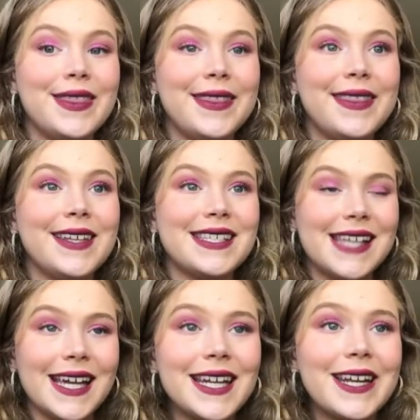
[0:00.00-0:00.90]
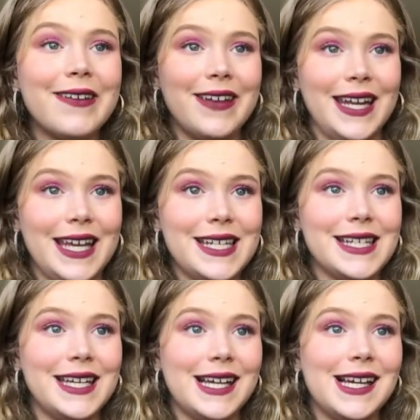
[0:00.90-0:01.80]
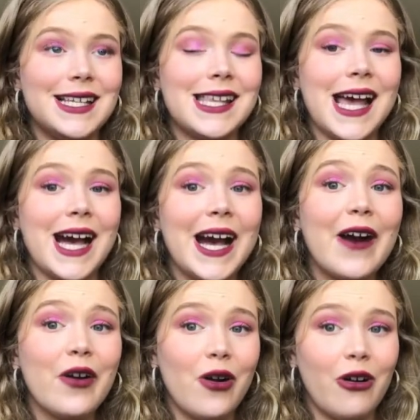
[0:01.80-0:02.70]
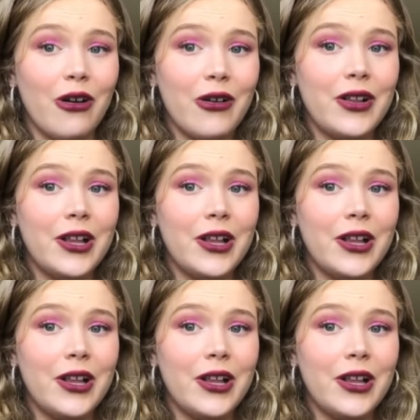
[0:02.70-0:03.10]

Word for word: the second ingredient is alcohol.